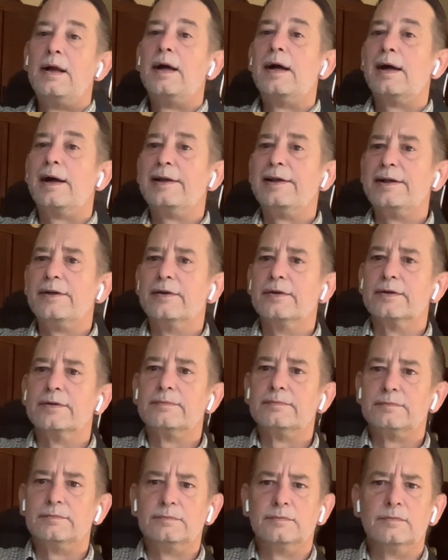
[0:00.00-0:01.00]
I need to
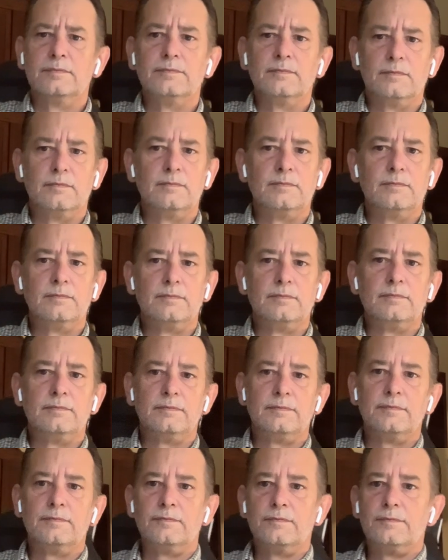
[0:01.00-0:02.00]

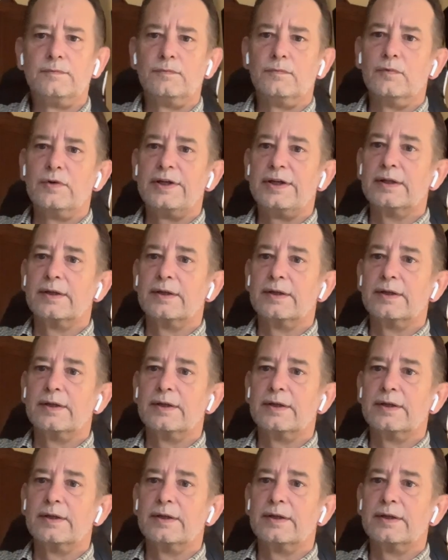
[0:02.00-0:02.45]
read